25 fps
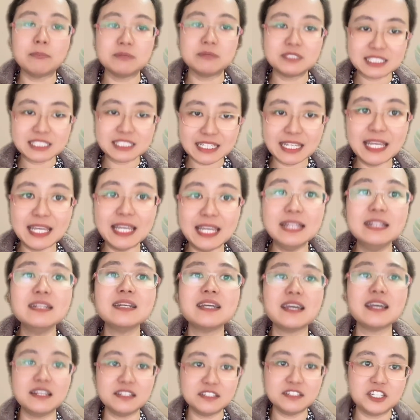
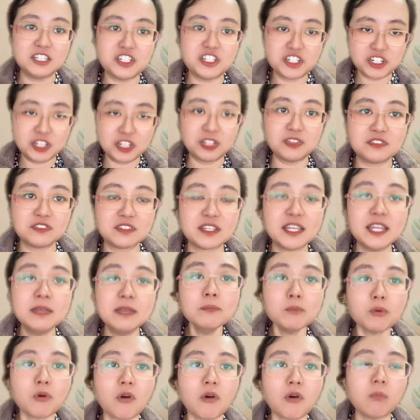skin conditions,
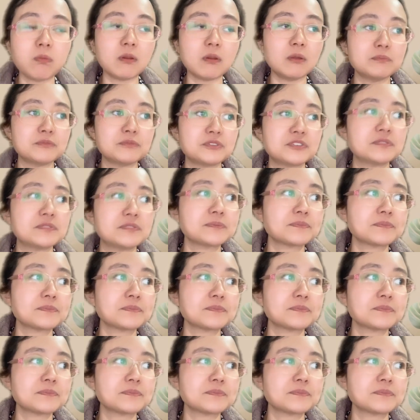skin problems.